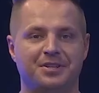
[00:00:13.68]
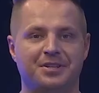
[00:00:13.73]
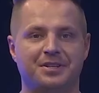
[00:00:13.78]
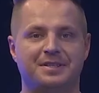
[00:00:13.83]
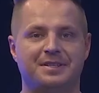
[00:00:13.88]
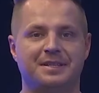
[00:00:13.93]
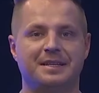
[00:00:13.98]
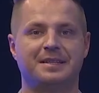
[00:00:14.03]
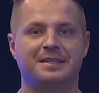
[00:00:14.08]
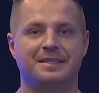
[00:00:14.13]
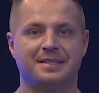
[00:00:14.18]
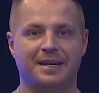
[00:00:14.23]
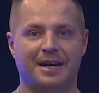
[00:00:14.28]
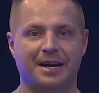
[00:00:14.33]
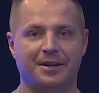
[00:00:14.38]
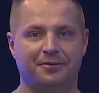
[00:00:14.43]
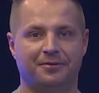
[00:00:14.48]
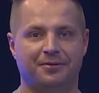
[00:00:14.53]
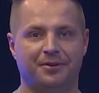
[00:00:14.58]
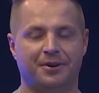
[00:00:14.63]
is inside
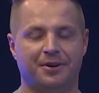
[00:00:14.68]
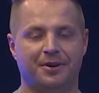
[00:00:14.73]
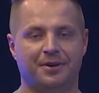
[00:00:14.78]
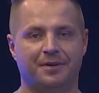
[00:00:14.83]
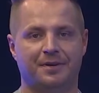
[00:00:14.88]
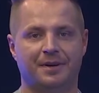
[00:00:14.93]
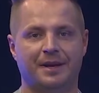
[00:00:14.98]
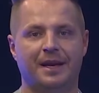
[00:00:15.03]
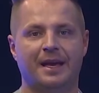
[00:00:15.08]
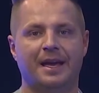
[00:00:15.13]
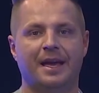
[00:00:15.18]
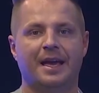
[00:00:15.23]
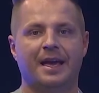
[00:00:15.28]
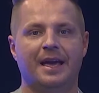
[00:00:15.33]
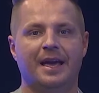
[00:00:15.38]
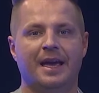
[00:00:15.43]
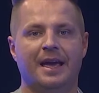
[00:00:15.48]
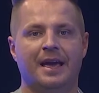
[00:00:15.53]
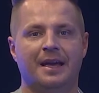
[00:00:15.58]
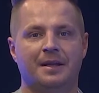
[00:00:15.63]
of her.
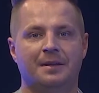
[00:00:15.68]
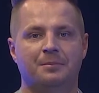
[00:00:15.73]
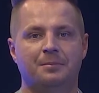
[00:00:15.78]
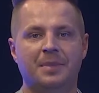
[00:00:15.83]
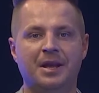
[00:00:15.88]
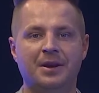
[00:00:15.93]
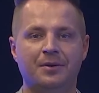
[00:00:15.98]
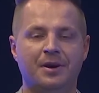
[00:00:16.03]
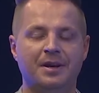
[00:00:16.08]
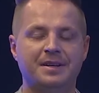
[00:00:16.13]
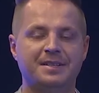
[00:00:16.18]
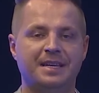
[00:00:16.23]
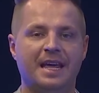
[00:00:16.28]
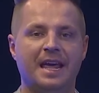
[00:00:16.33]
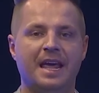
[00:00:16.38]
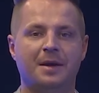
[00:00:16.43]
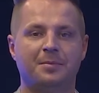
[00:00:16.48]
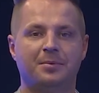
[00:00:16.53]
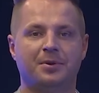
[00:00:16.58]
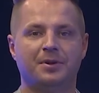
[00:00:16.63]
Mira is
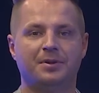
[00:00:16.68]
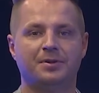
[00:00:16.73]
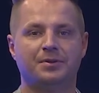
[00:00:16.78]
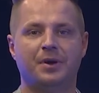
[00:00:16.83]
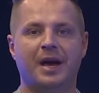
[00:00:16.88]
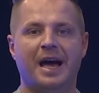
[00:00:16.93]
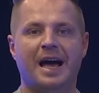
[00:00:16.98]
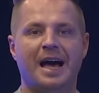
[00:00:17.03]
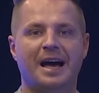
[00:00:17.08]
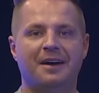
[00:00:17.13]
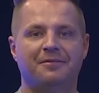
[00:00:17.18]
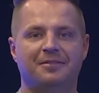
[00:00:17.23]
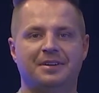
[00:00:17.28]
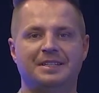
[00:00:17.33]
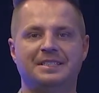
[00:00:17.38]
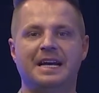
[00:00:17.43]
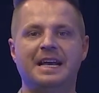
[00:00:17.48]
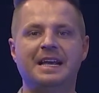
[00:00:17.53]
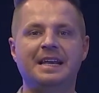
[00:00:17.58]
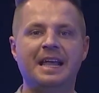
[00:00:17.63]
able to have a
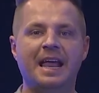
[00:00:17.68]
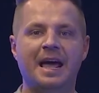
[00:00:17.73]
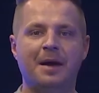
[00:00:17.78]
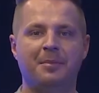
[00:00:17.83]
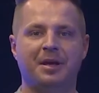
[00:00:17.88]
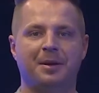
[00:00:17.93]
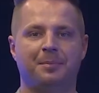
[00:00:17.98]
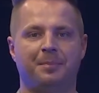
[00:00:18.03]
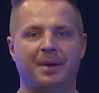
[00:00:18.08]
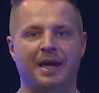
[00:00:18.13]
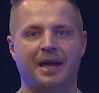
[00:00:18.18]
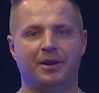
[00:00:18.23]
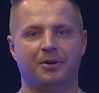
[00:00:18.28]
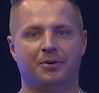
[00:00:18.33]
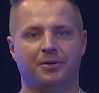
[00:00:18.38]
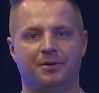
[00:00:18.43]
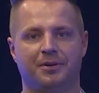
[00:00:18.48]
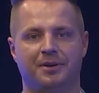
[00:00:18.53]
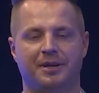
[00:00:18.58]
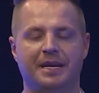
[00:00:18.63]
dynamic
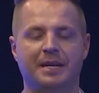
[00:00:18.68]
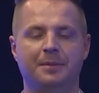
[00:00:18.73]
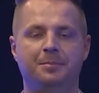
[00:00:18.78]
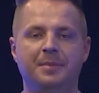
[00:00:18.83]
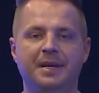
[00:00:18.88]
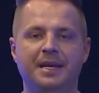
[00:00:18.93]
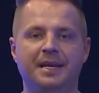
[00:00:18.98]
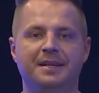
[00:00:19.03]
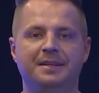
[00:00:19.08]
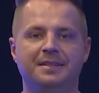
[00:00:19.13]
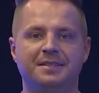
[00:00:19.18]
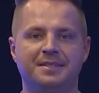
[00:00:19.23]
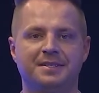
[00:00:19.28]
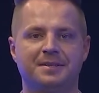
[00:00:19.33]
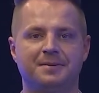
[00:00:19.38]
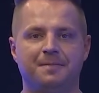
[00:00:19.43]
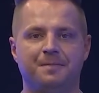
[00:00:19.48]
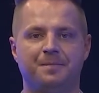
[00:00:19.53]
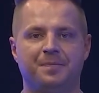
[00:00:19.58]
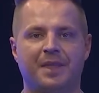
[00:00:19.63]
payload. It means
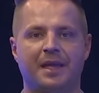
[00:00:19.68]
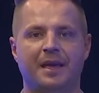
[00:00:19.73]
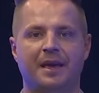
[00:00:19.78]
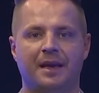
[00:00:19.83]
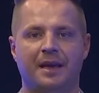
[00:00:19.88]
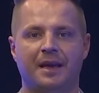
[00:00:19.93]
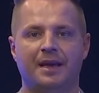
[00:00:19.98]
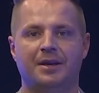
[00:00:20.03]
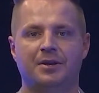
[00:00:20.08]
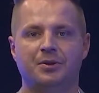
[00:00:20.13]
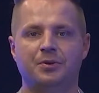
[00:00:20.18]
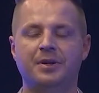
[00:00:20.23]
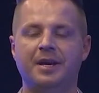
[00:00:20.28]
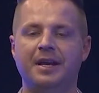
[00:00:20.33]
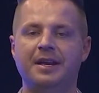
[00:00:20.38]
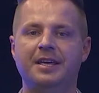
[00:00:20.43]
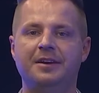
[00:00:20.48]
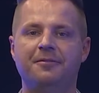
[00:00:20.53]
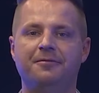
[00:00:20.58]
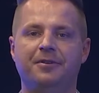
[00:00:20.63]
you
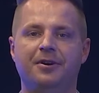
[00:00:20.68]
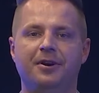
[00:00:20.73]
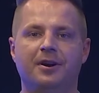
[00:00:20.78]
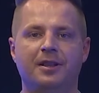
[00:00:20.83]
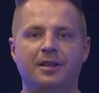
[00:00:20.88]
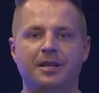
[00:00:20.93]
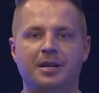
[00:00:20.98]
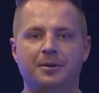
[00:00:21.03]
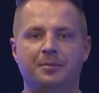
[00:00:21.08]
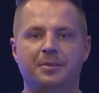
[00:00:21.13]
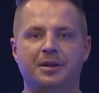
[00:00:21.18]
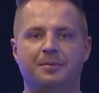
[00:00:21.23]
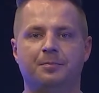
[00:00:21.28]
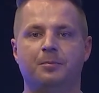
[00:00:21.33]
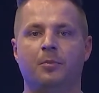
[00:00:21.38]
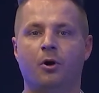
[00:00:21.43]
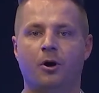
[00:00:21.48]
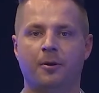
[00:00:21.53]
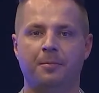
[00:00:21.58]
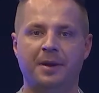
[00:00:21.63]
can give her a little bit
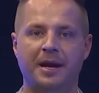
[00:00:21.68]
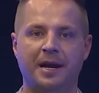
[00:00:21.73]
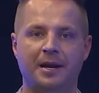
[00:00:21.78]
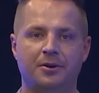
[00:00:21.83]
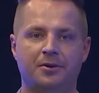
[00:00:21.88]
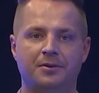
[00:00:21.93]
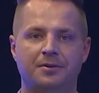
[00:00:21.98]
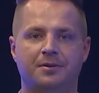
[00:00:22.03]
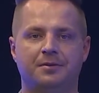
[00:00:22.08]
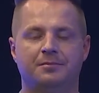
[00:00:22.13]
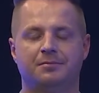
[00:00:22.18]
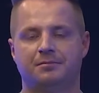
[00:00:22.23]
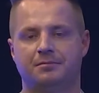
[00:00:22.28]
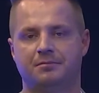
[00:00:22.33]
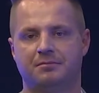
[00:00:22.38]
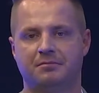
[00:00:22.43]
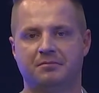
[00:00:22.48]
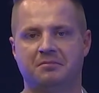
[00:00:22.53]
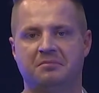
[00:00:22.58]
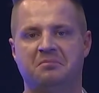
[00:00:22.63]
more payload,
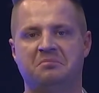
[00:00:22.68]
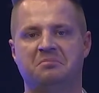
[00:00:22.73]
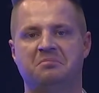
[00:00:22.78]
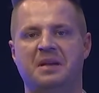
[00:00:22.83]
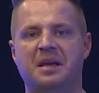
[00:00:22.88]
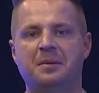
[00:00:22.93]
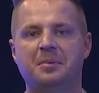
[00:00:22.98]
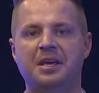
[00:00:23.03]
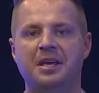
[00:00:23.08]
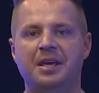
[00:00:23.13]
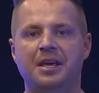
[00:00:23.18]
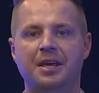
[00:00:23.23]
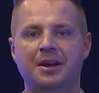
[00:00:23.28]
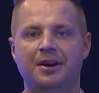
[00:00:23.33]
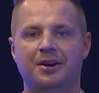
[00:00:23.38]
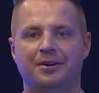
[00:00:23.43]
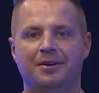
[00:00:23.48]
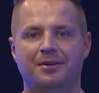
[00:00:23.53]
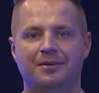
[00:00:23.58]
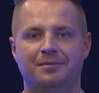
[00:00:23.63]
maybe
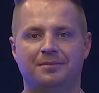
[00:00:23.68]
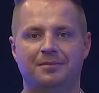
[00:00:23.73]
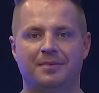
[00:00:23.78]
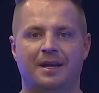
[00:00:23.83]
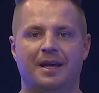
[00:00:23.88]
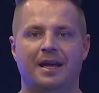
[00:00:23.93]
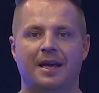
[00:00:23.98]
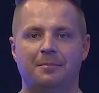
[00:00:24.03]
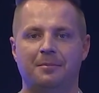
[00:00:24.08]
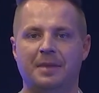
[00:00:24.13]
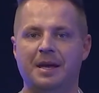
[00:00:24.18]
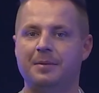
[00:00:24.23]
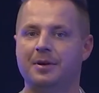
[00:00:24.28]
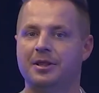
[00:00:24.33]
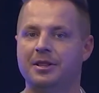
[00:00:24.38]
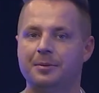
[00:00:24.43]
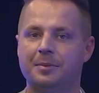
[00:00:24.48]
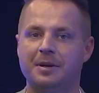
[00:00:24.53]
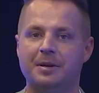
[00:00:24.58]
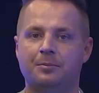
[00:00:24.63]
here, maybe a
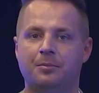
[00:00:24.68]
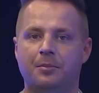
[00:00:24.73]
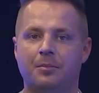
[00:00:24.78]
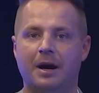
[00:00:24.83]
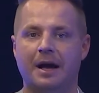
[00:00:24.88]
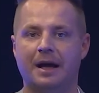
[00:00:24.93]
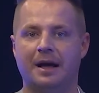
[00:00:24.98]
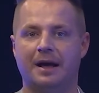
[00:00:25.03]
little bit